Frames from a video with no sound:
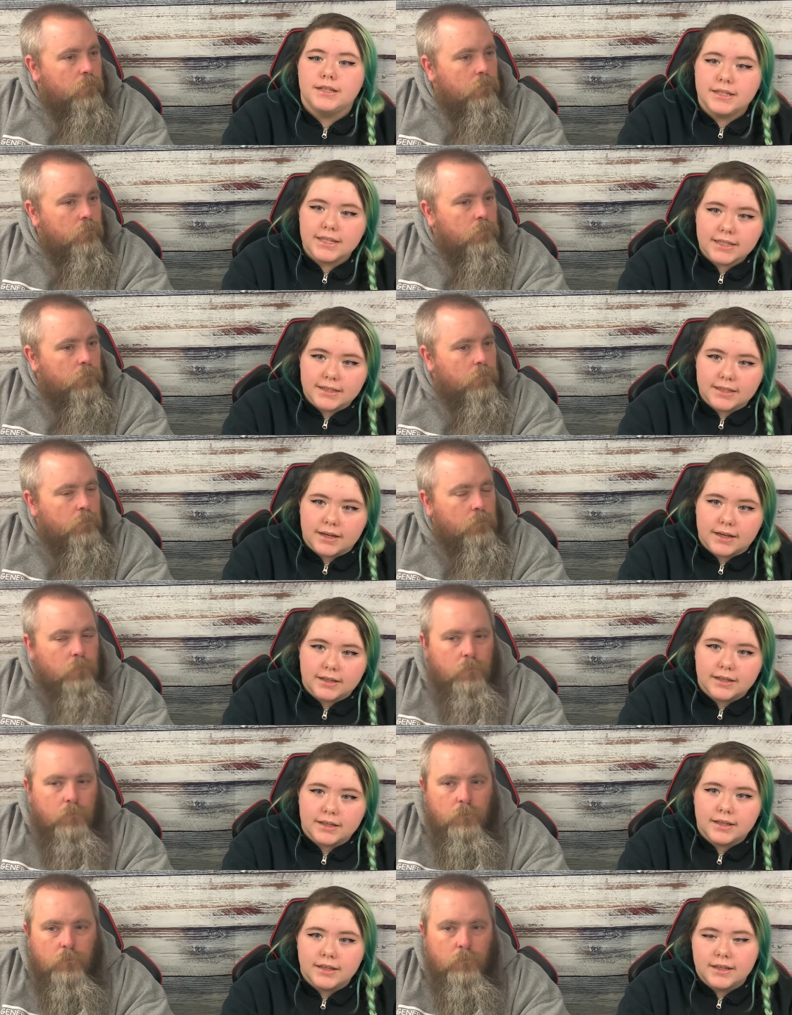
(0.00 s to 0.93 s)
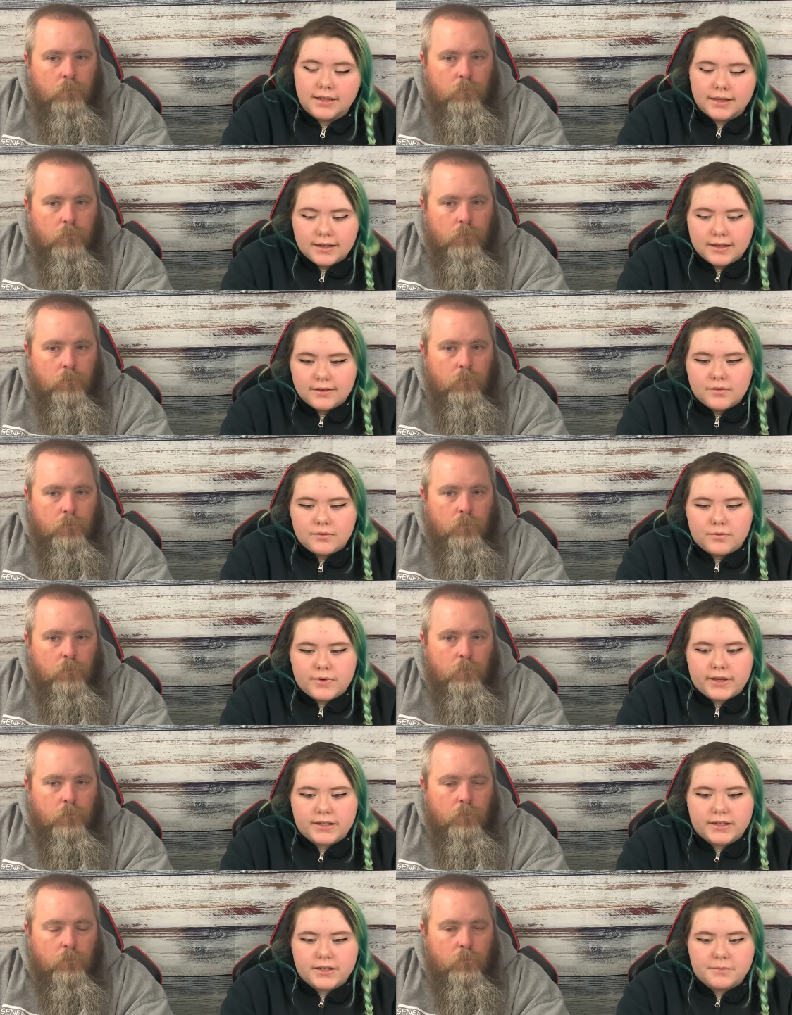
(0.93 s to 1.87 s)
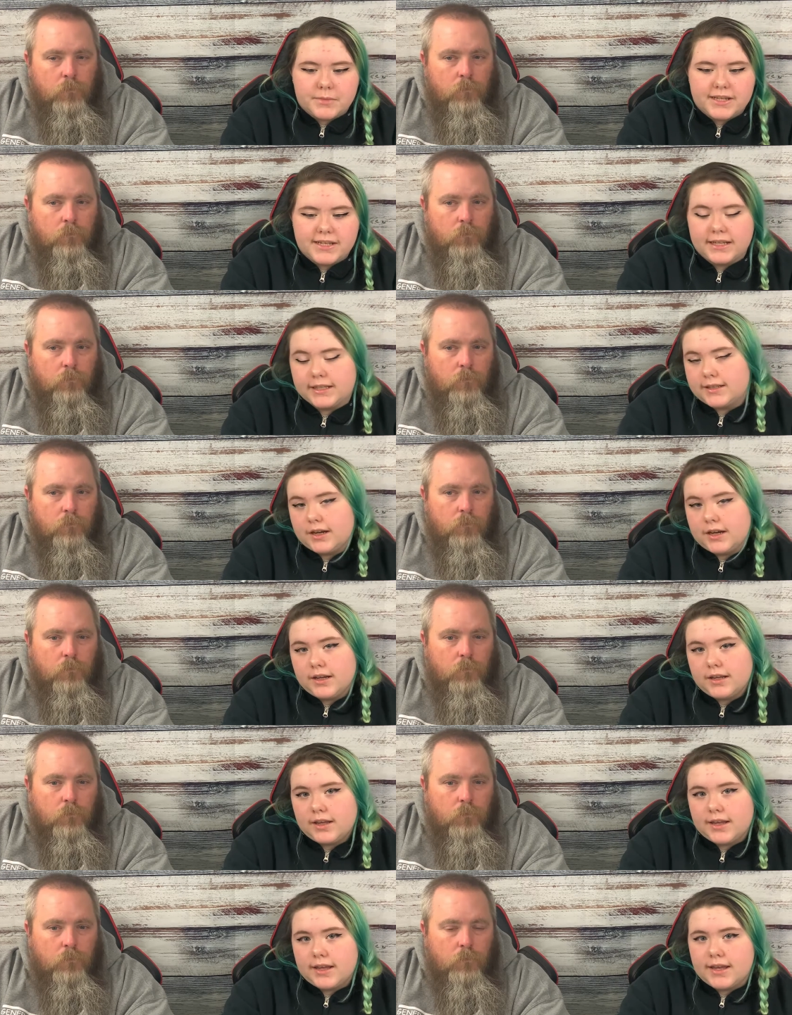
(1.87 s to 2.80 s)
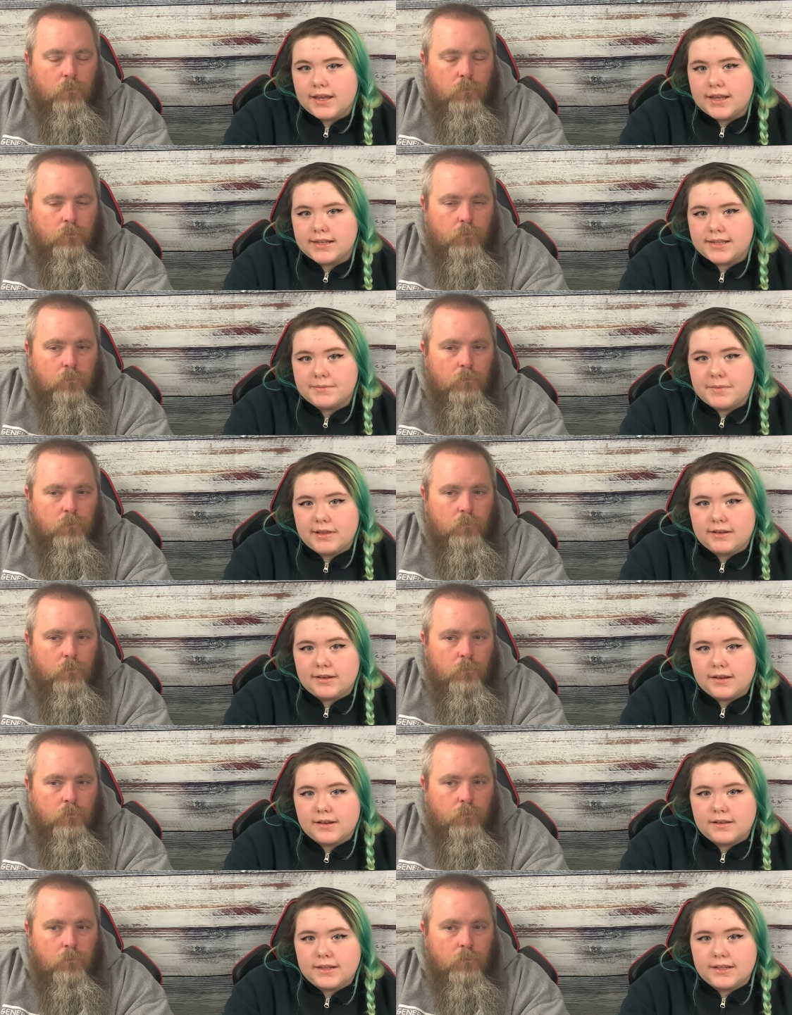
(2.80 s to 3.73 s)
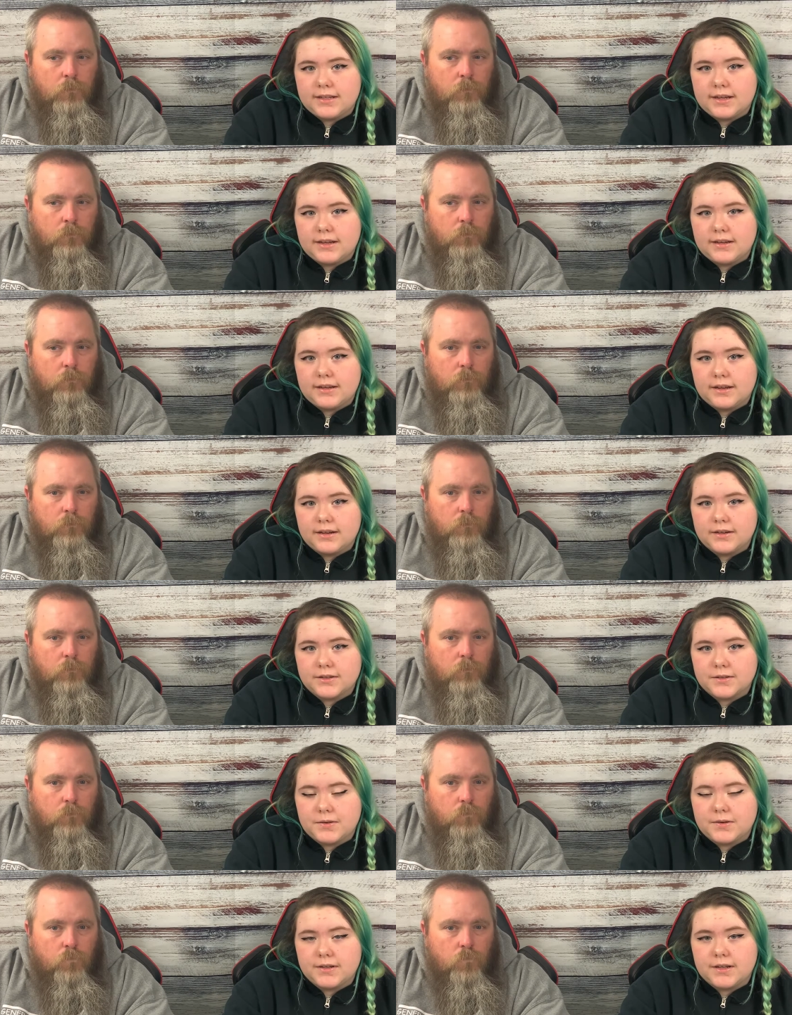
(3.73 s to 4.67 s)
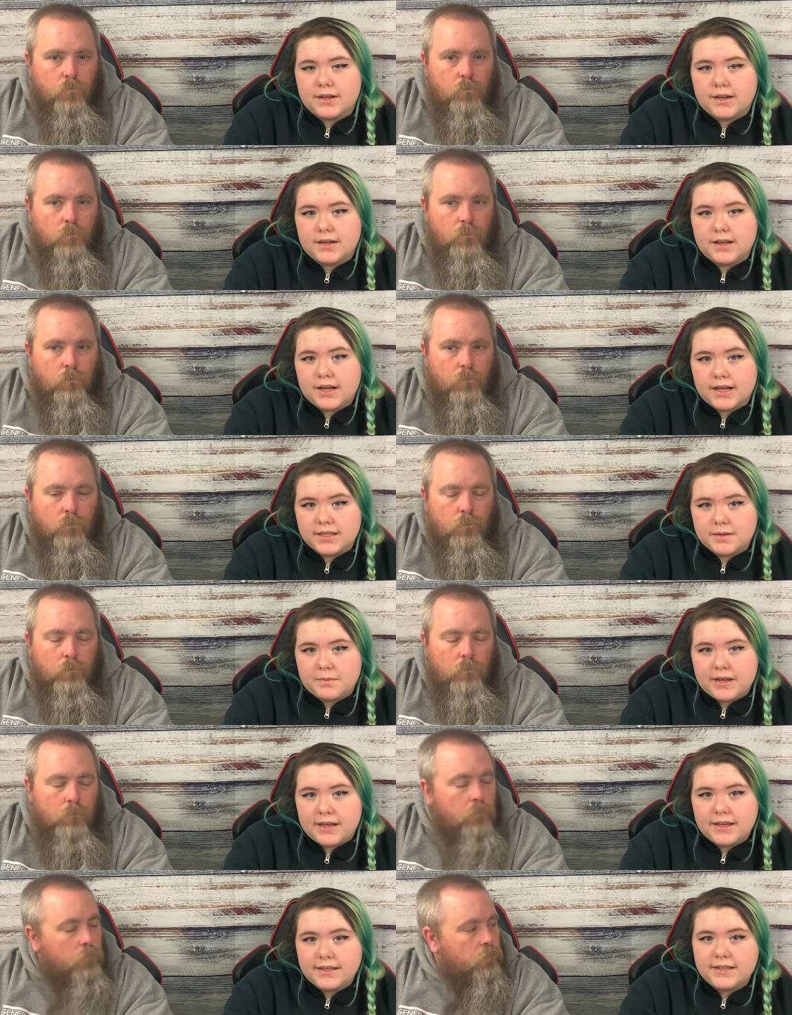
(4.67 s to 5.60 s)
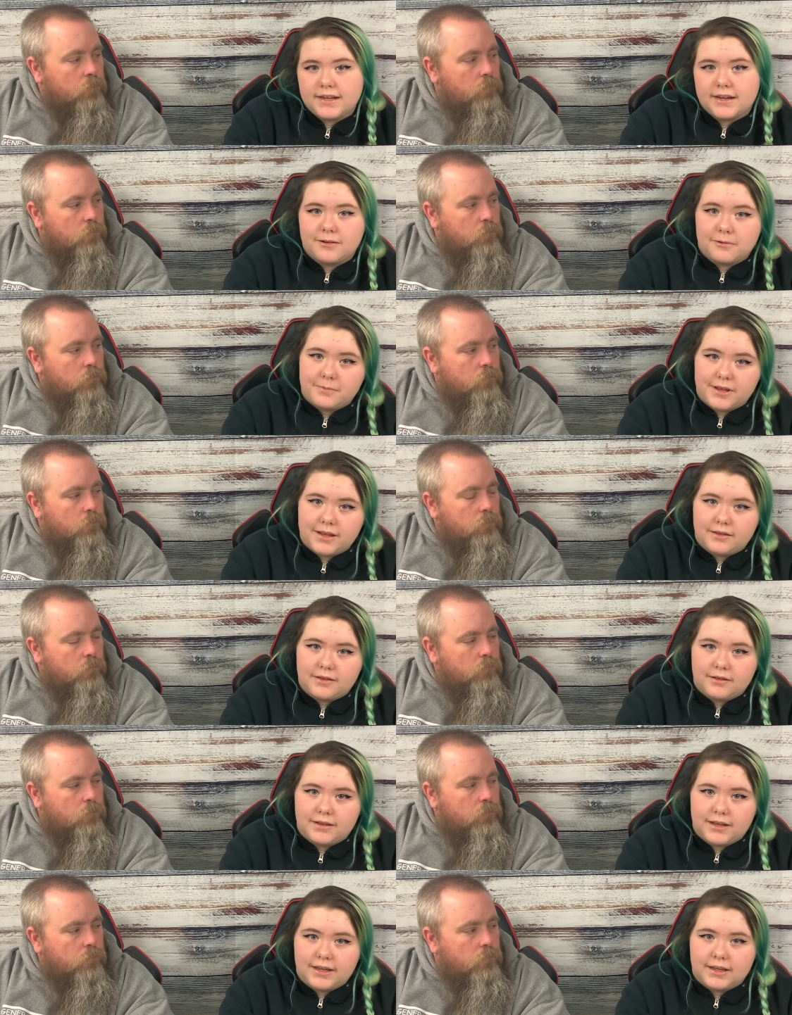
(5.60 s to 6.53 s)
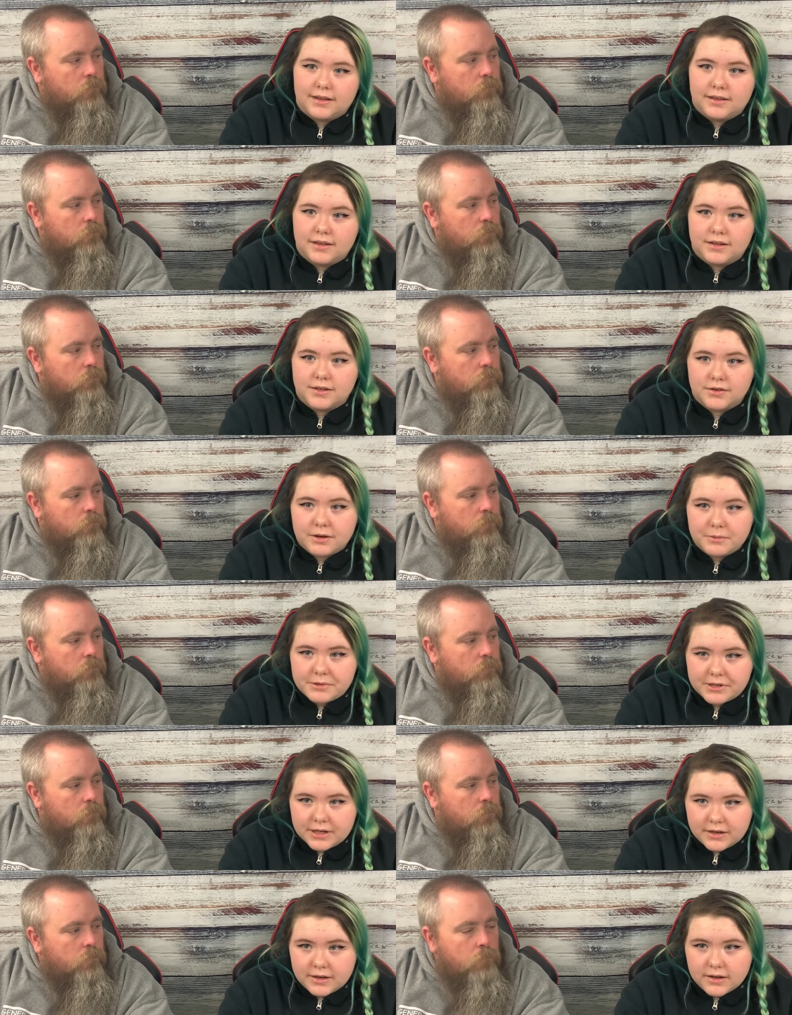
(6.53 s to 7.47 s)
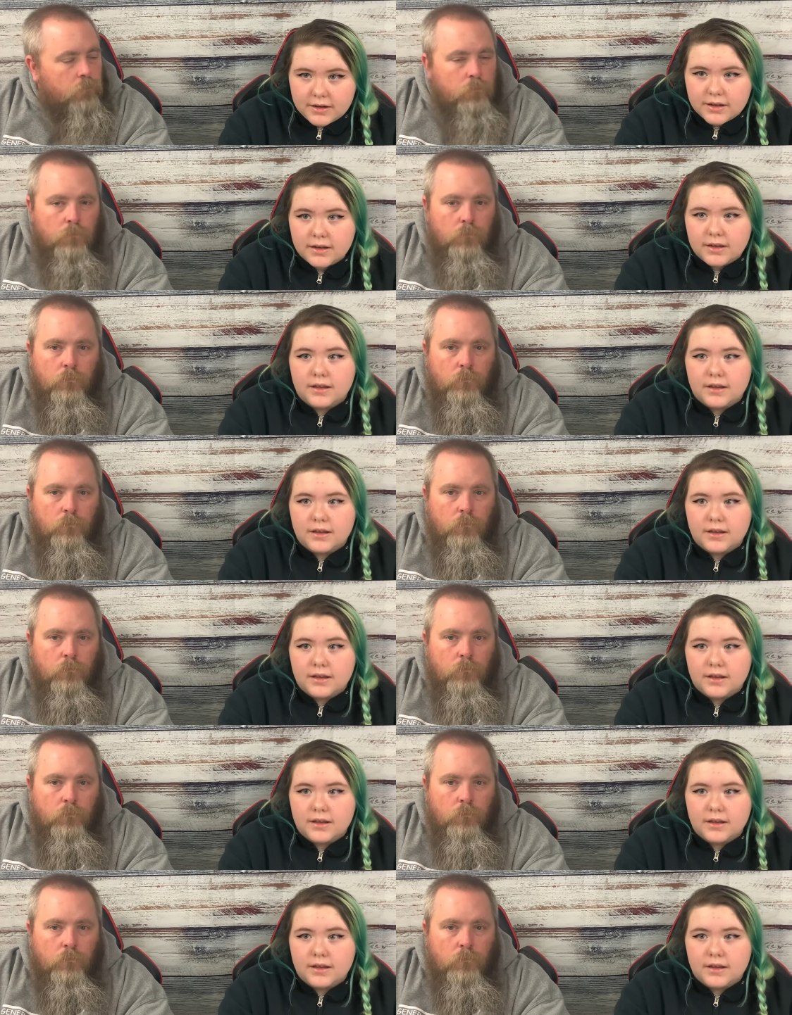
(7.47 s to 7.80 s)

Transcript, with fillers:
Speaker 1: TikTok, which my TikTok is melancholy dot underscore dot cosplays, and it'll be in the link in the description.